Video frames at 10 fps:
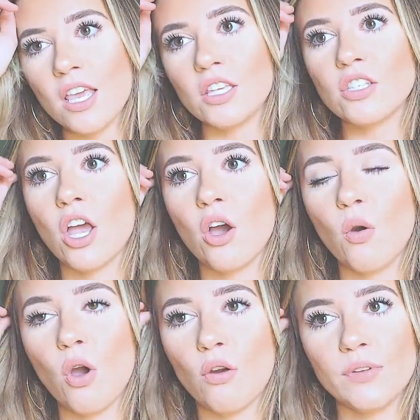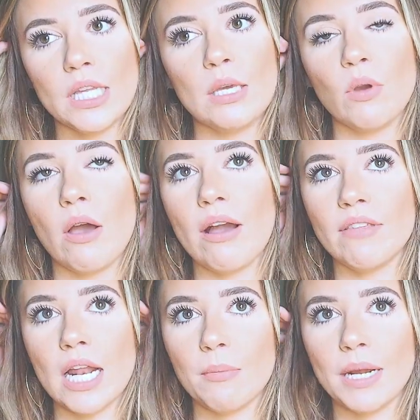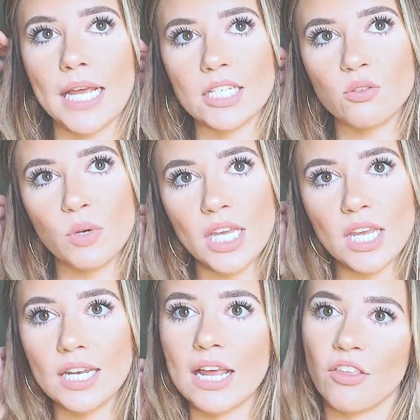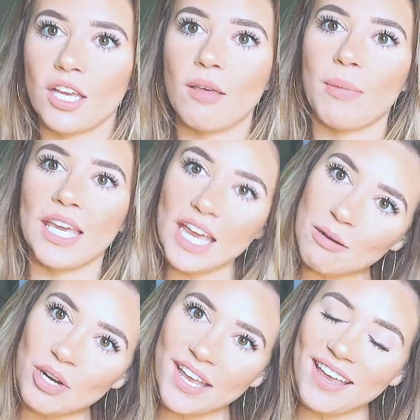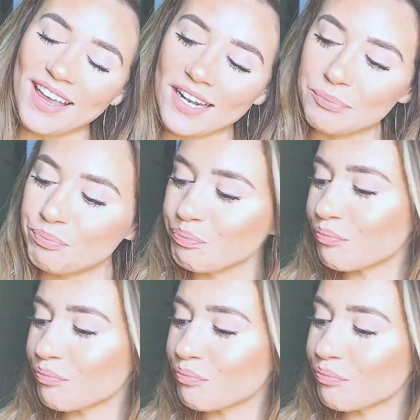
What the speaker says: So hopefully I'll have that up by next week now that I got my camera in.